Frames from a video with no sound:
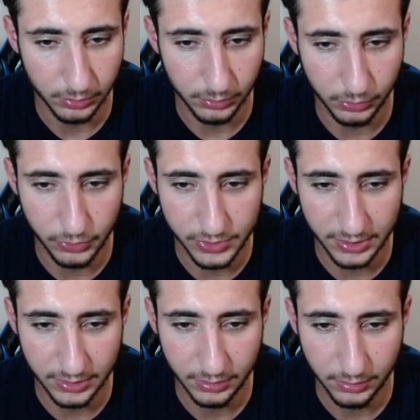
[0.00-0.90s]

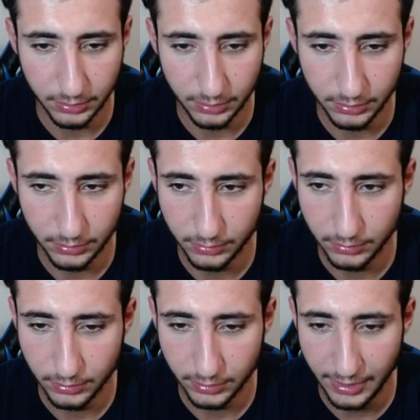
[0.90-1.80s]
Losing.
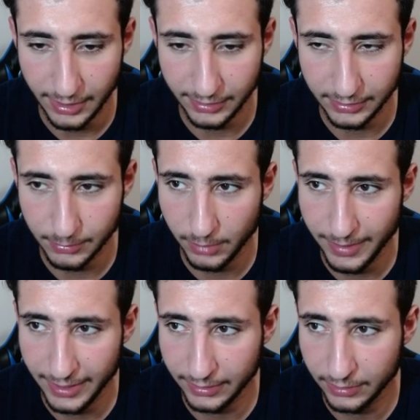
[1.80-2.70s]
Gaining the ball
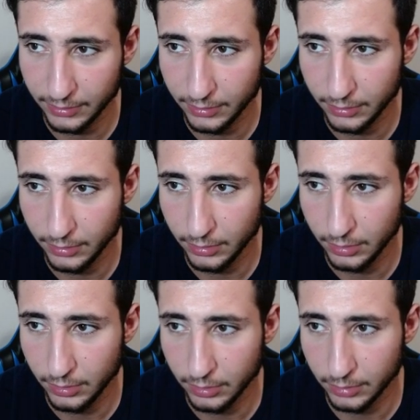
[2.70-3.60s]
back.
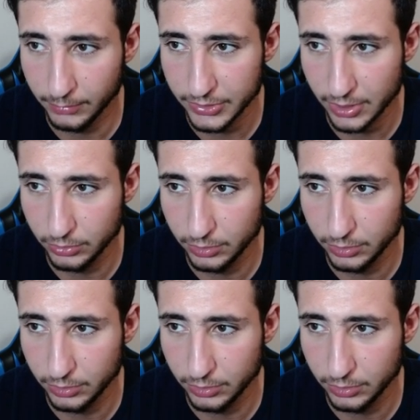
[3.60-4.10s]
Come on, Saul.